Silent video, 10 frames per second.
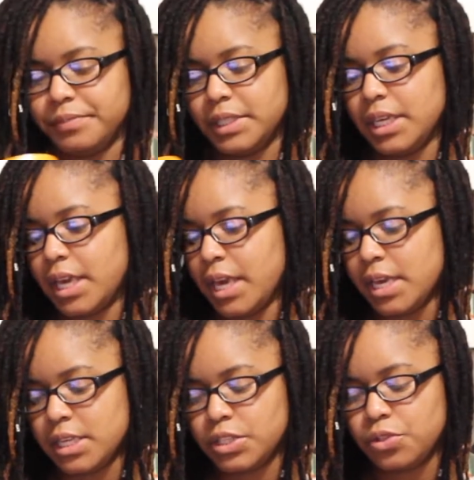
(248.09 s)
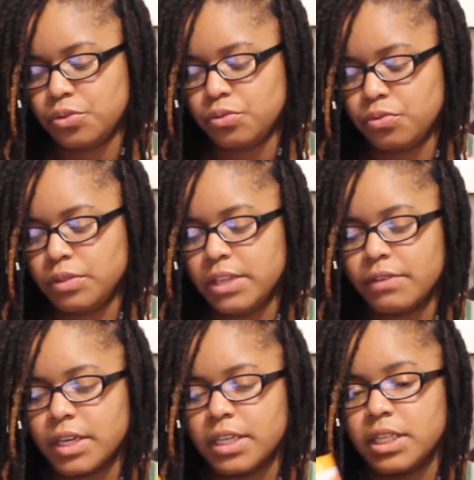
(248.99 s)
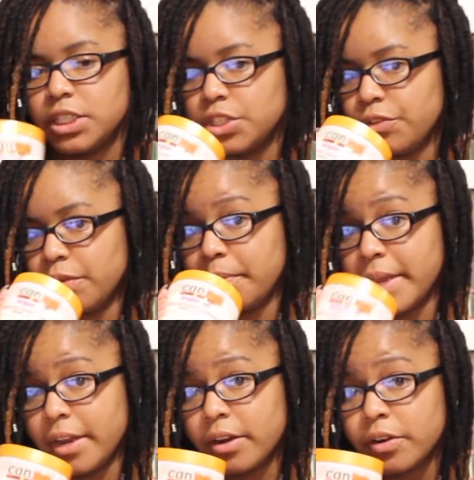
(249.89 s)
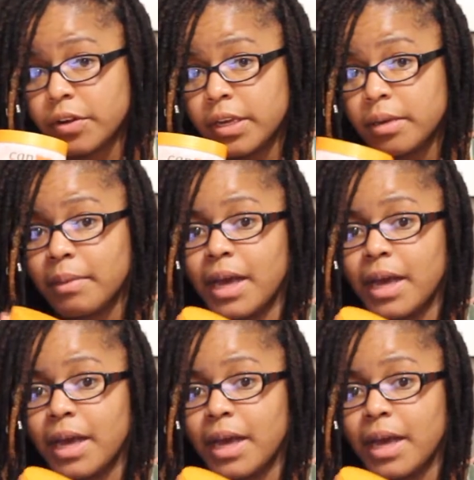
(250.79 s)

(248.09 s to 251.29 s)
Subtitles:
The Cantu leave-in conditioner repair cream.